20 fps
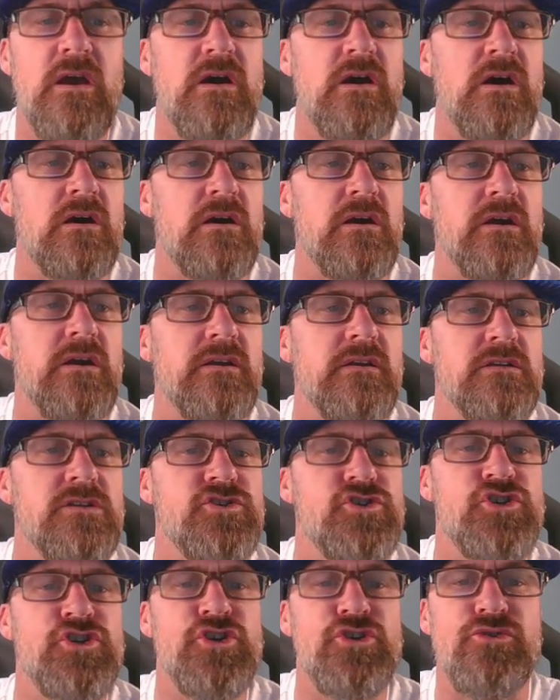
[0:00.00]
All right,
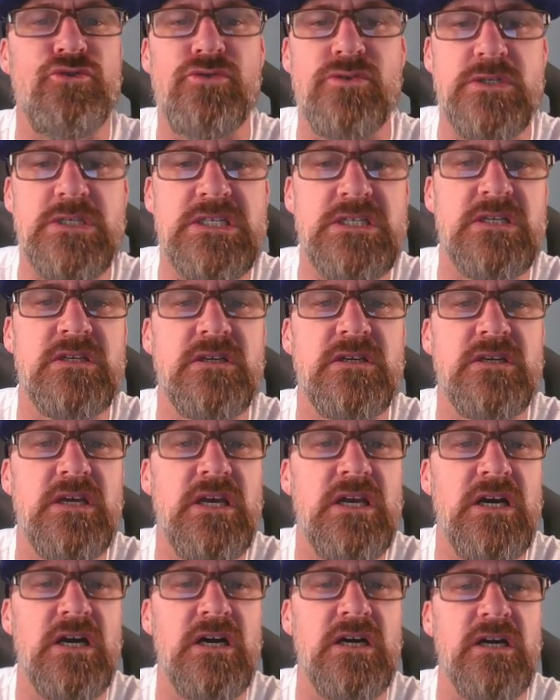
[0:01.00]
shoes.
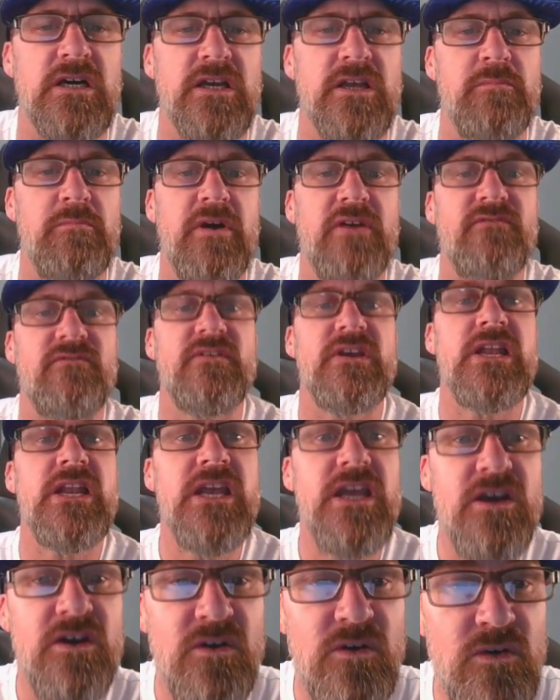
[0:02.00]
In my
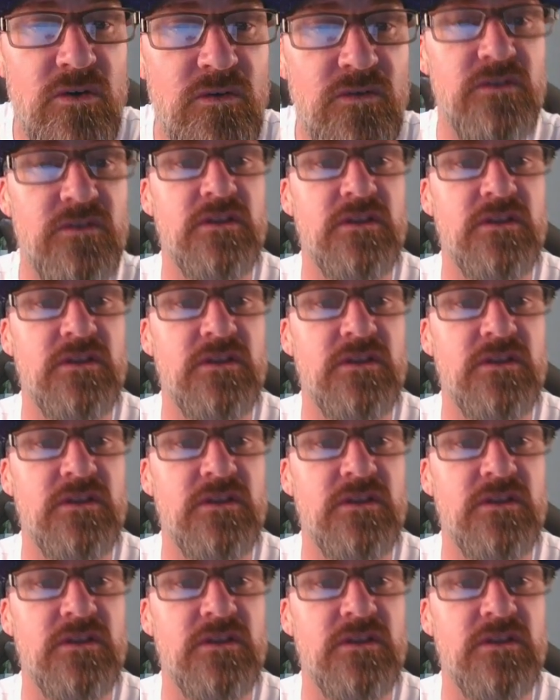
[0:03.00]
video,